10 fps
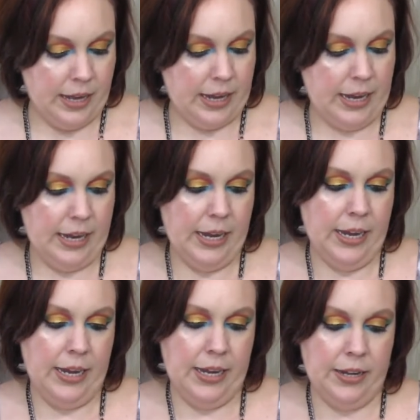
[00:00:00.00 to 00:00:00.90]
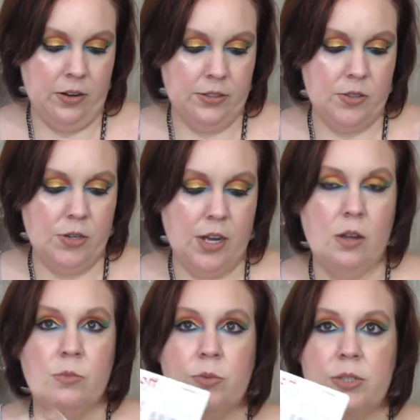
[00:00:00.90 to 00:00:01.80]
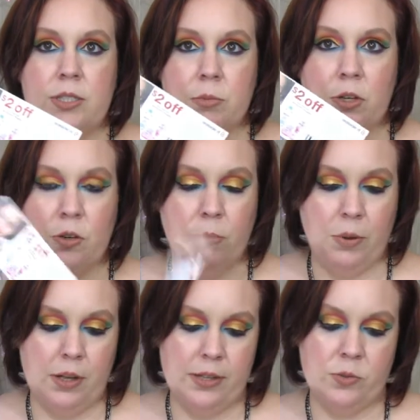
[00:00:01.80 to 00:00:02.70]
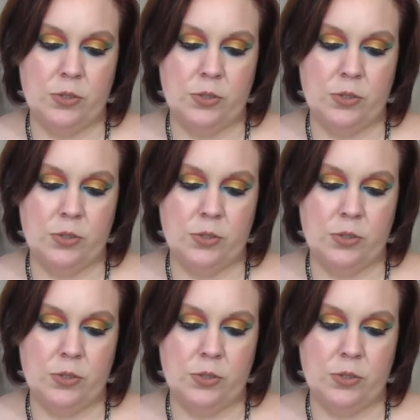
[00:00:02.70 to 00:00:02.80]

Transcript: And it also comes with some coupons,